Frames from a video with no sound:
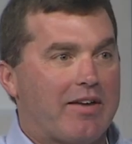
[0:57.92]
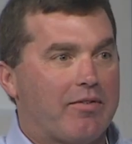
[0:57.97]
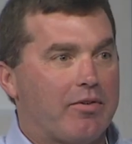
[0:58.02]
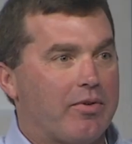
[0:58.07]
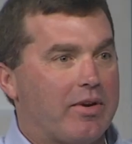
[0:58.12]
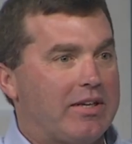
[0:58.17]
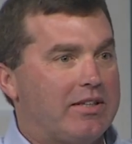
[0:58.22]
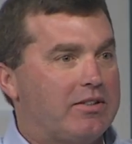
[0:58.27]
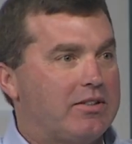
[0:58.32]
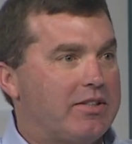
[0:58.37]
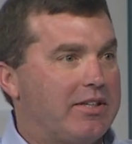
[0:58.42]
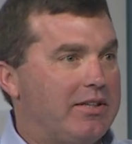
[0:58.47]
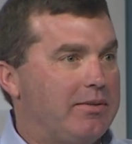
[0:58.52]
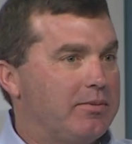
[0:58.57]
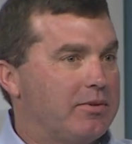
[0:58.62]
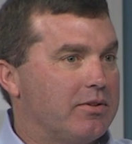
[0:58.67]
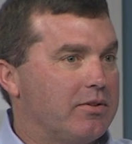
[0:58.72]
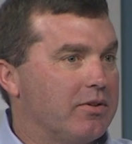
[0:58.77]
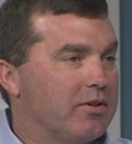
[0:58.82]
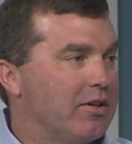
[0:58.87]
have a race
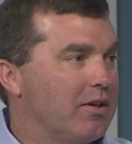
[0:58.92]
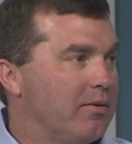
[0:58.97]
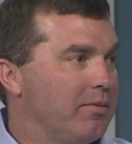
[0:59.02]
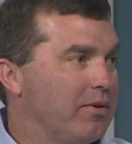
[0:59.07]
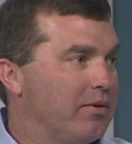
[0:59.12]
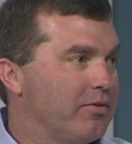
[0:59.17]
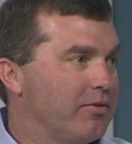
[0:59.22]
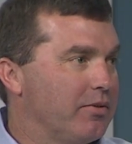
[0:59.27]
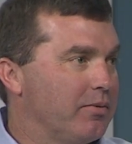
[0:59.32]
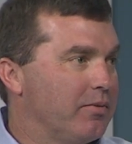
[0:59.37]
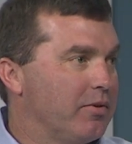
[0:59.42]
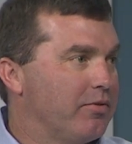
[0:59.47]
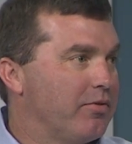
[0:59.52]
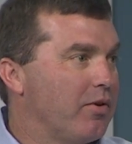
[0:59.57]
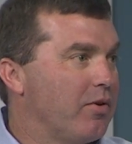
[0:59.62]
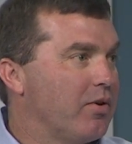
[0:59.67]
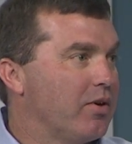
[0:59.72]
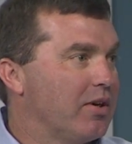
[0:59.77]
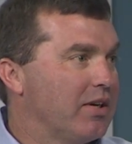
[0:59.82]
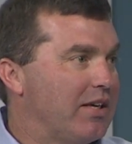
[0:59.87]
teams that are coming from the
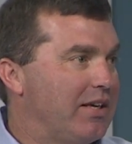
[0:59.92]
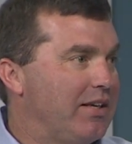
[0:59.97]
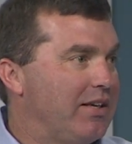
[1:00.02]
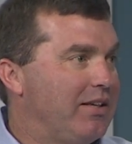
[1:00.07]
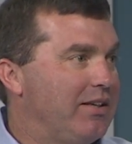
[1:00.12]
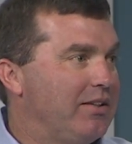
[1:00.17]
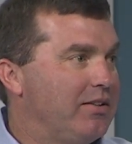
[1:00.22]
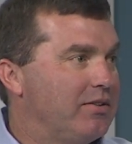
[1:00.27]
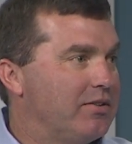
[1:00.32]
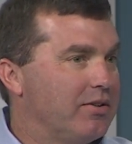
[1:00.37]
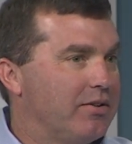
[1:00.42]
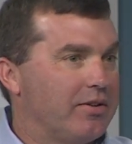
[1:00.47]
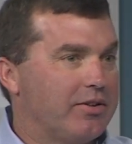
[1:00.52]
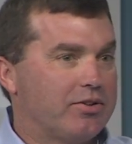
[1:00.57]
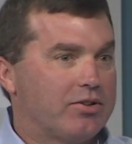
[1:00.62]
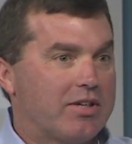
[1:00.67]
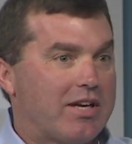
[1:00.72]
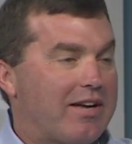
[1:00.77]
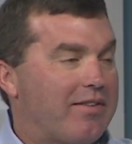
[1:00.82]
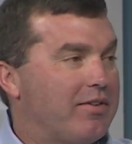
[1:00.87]
Florida Keys. So they're
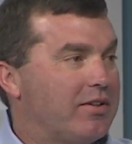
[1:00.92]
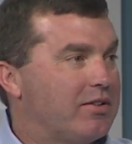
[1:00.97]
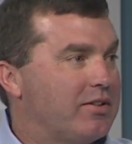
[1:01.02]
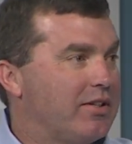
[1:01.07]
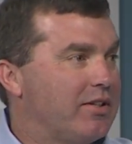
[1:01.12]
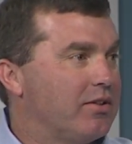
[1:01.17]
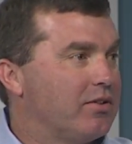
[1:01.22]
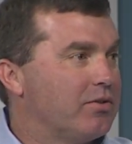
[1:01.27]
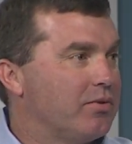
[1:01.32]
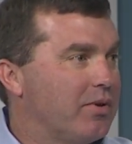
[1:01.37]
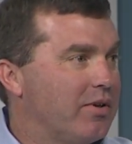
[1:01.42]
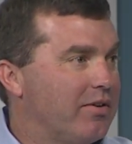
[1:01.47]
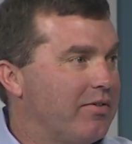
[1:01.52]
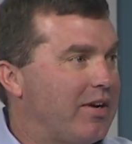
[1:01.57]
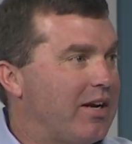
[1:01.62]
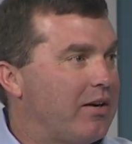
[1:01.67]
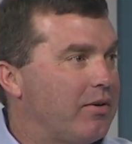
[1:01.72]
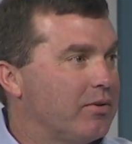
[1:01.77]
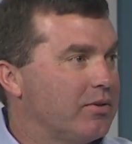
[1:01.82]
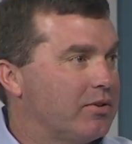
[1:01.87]
driving 10 and 12
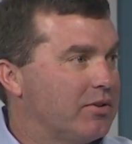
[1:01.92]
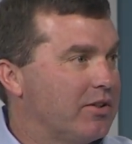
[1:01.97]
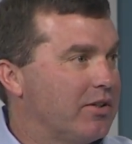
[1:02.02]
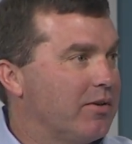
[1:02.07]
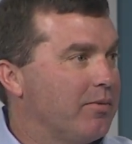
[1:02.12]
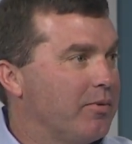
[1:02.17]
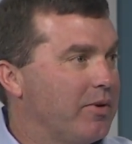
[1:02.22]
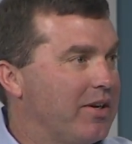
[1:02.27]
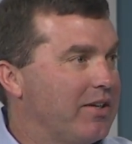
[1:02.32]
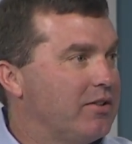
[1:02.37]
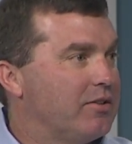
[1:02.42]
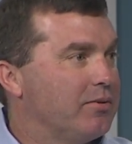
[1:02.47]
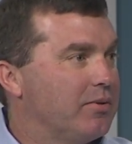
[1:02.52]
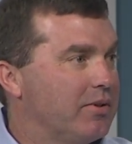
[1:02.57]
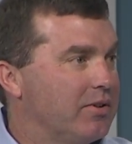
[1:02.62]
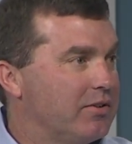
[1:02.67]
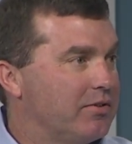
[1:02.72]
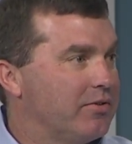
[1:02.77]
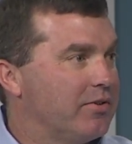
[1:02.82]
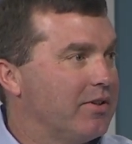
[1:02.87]
hours to come race
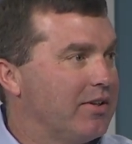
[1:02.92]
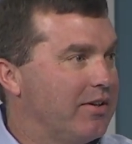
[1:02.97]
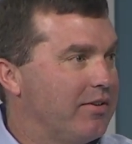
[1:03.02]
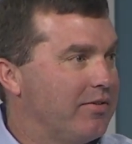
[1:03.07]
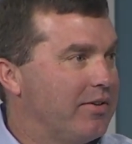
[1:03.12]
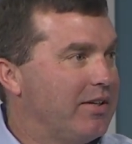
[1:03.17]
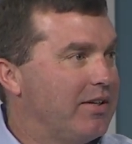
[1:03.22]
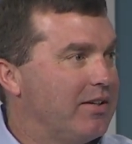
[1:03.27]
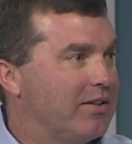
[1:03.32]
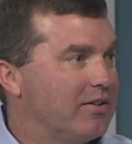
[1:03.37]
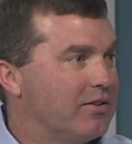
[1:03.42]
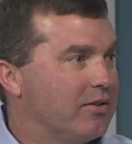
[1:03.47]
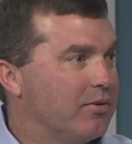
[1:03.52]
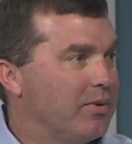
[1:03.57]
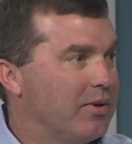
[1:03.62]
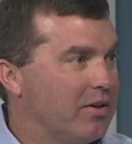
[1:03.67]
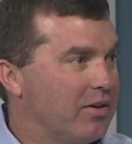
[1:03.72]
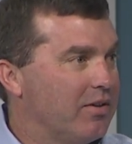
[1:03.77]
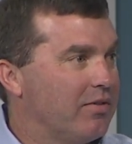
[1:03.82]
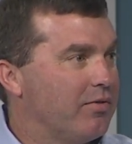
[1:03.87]
with us for the event. So
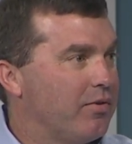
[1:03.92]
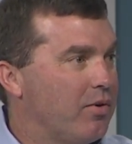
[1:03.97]
we're looking